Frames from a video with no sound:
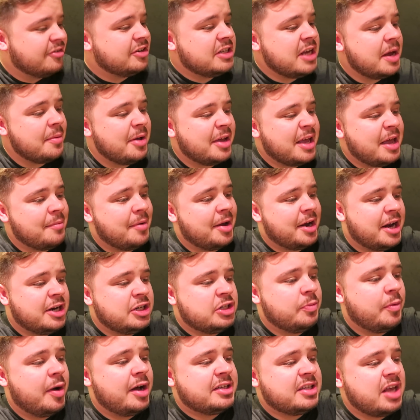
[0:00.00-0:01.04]
Every time I get my
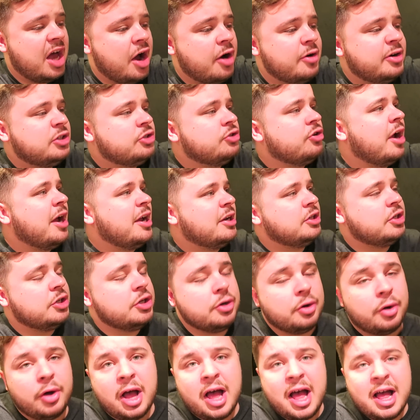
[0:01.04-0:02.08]
Nature Box, I always try and
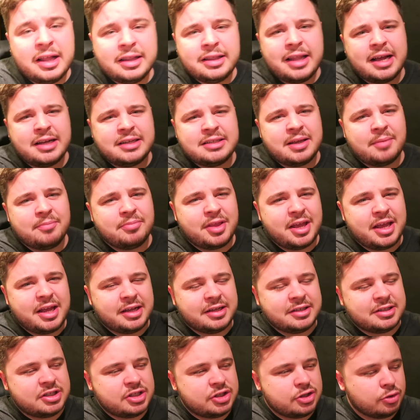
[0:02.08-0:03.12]
do like
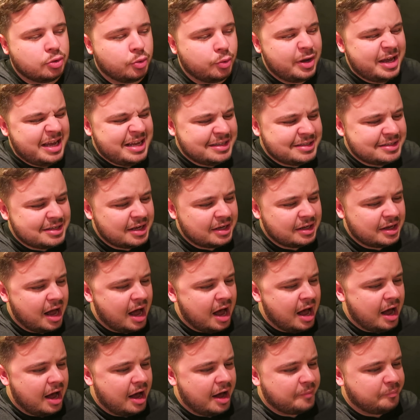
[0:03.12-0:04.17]
something sweet
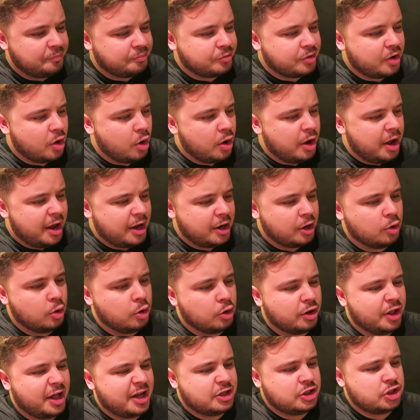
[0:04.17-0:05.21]
or
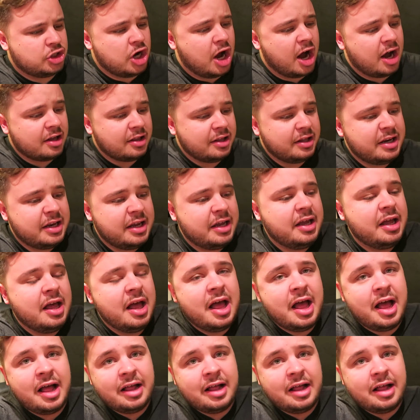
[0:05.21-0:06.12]
like chocolatey,